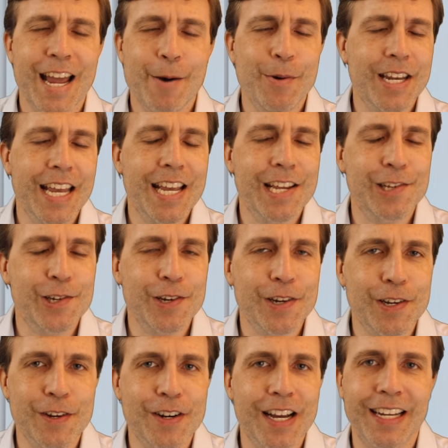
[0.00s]
Nowadays,
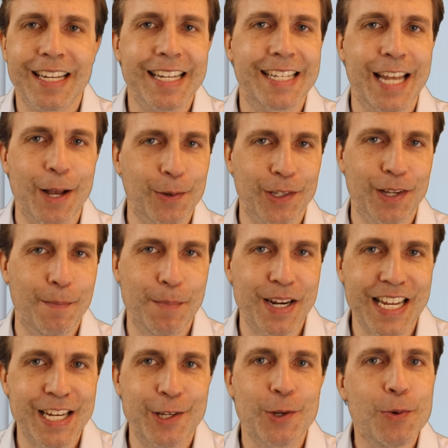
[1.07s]
you're not going to tell
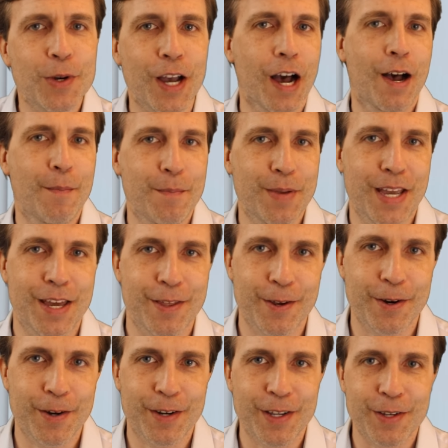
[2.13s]
somebody to come hither.